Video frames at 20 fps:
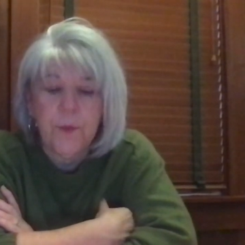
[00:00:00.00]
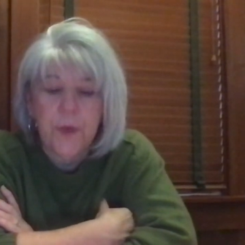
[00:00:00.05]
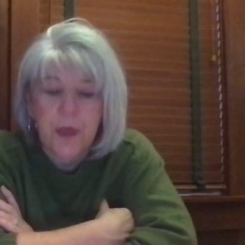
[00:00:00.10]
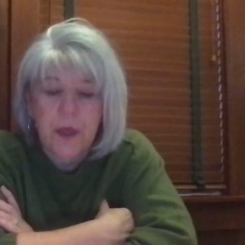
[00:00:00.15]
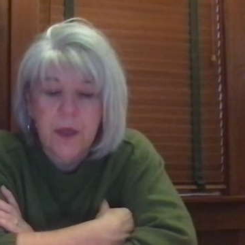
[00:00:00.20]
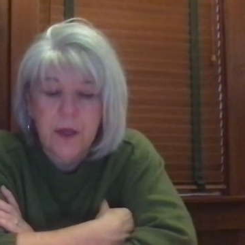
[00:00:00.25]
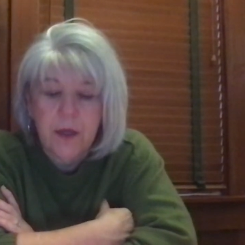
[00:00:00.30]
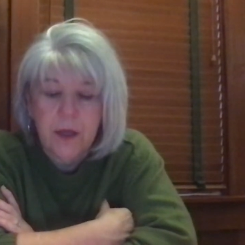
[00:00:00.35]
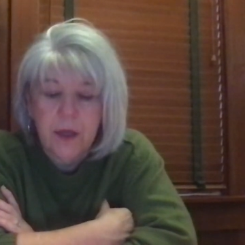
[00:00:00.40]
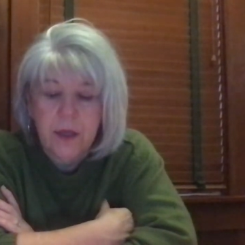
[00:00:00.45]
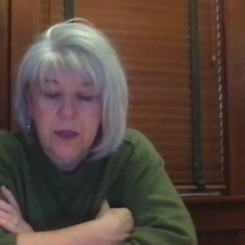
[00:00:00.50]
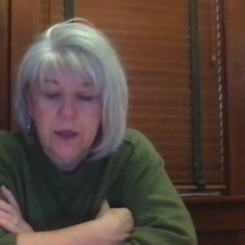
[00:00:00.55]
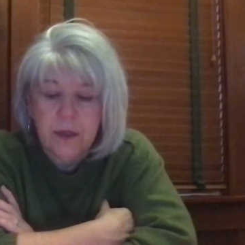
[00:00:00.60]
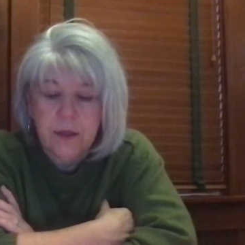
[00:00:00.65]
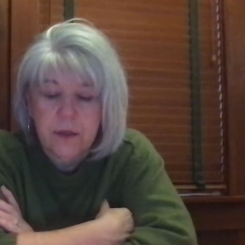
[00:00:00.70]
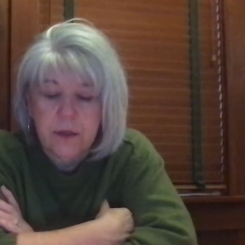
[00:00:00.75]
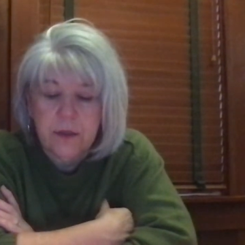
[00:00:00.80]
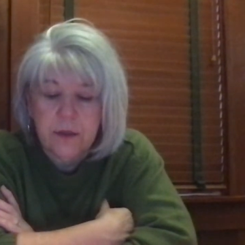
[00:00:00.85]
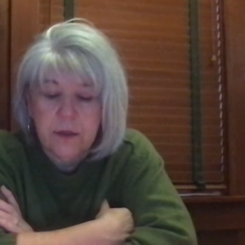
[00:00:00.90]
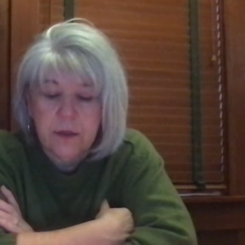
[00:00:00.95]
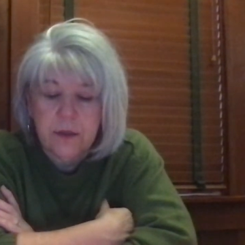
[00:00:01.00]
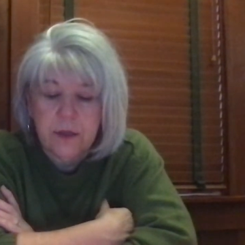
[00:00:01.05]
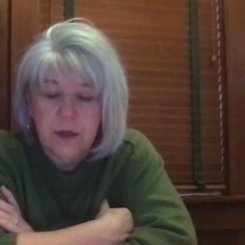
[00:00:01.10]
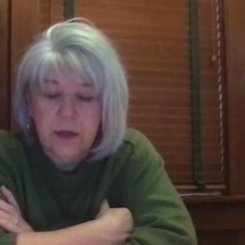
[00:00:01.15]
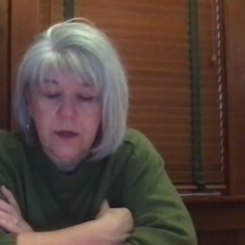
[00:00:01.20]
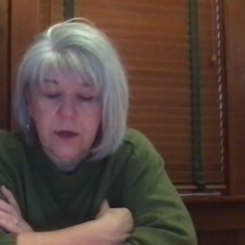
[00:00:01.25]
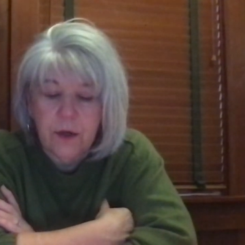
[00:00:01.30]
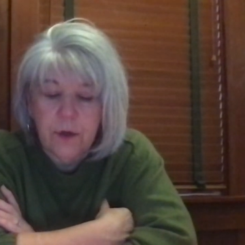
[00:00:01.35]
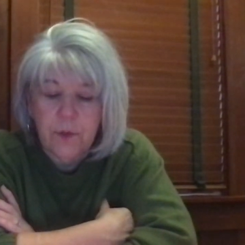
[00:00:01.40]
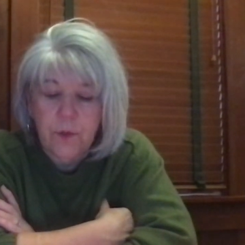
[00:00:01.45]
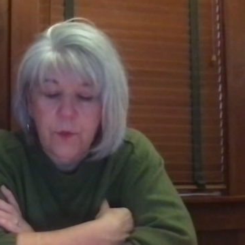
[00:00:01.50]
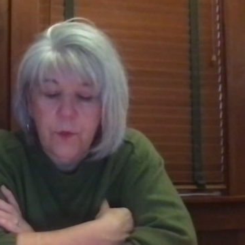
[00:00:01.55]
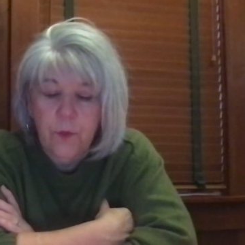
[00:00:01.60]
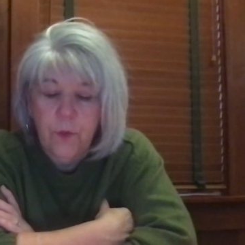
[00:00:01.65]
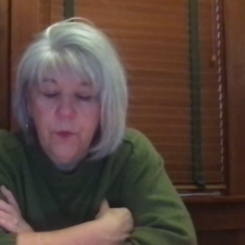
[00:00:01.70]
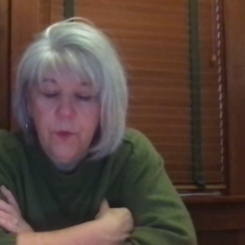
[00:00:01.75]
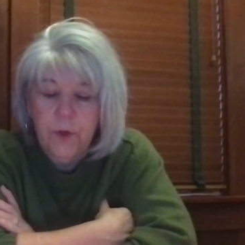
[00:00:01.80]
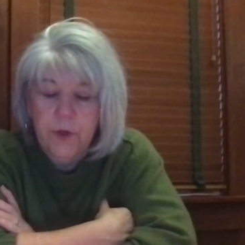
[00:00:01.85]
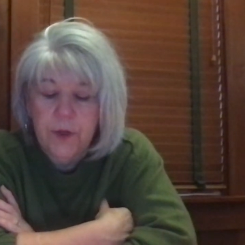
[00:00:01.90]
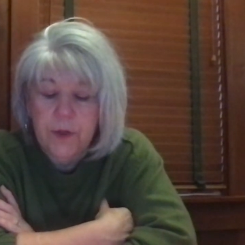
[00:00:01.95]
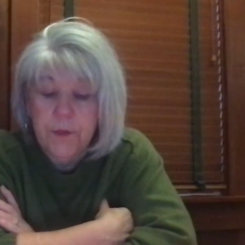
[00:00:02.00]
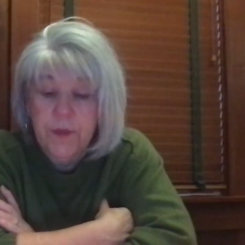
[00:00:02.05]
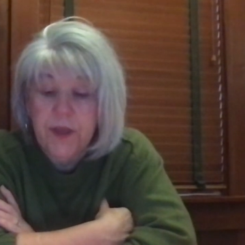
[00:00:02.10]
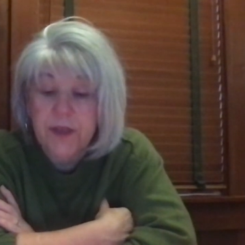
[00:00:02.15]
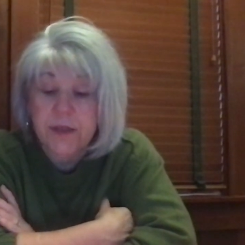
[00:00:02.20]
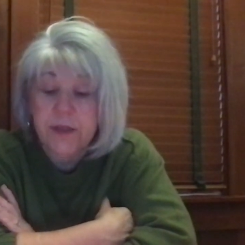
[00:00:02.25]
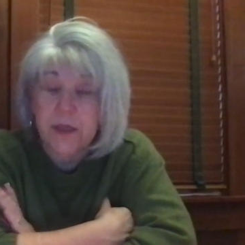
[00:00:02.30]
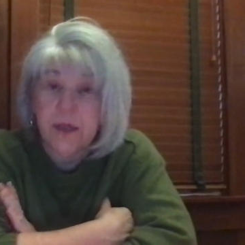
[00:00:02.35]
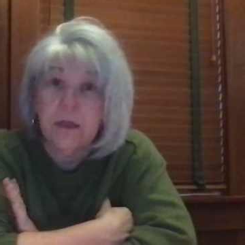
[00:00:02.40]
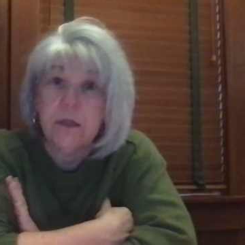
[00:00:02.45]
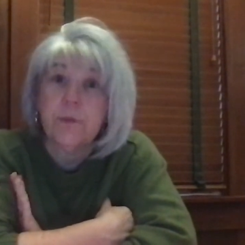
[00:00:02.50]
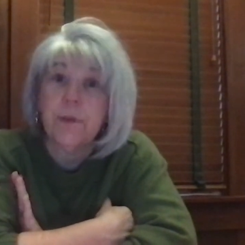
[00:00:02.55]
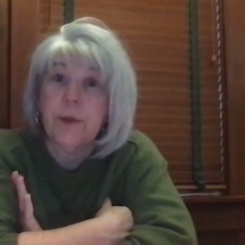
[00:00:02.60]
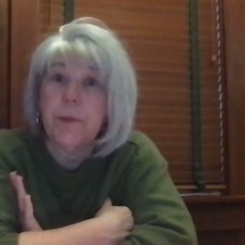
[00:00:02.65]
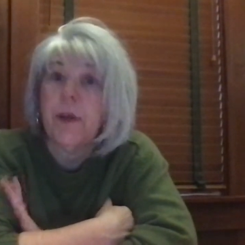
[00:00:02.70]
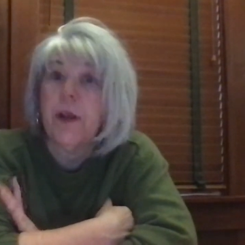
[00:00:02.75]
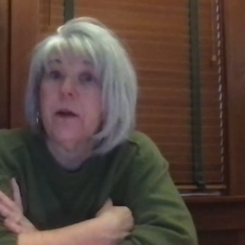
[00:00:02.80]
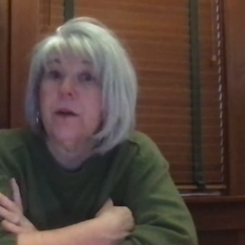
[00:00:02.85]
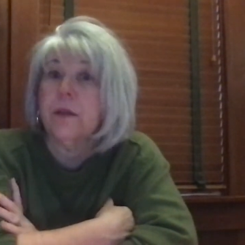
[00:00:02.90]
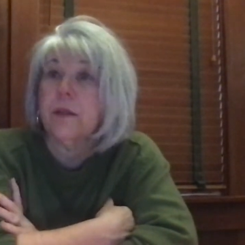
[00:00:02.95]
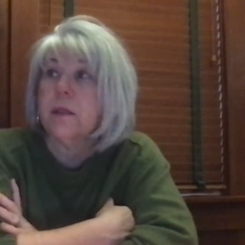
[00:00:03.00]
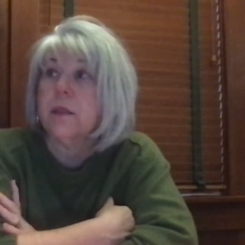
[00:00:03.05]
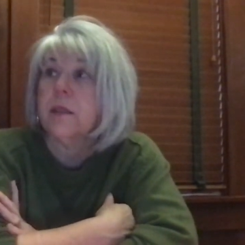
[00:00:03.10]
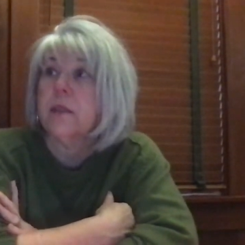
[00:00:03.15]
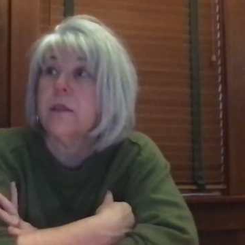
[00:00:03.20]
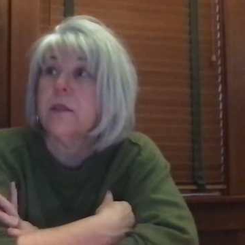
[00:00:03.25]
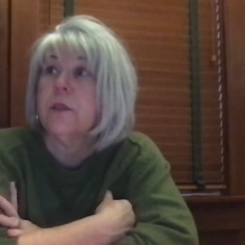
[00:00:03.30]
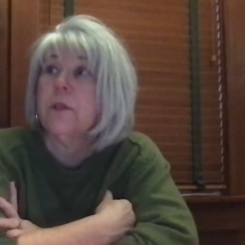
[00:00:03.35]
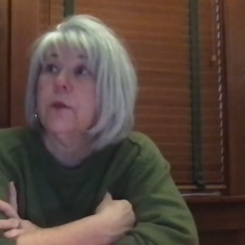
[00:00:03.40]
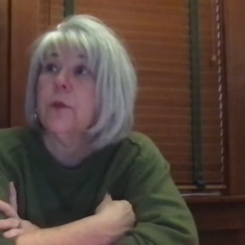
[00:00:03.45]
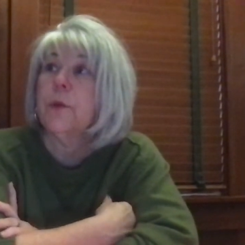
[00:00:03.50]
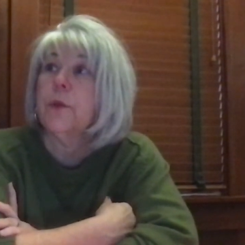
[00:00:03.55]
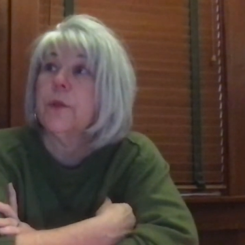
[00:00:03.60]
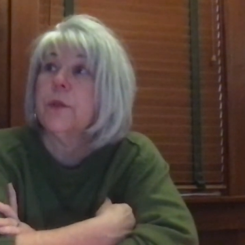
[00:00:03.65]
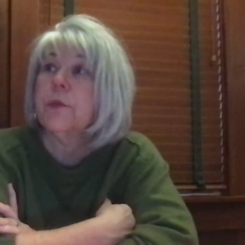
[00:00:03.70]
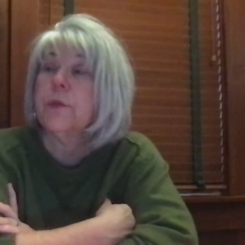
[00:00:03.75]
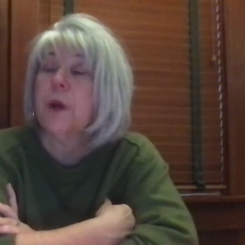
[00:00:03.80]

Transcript: It is one of the best things my parents did do was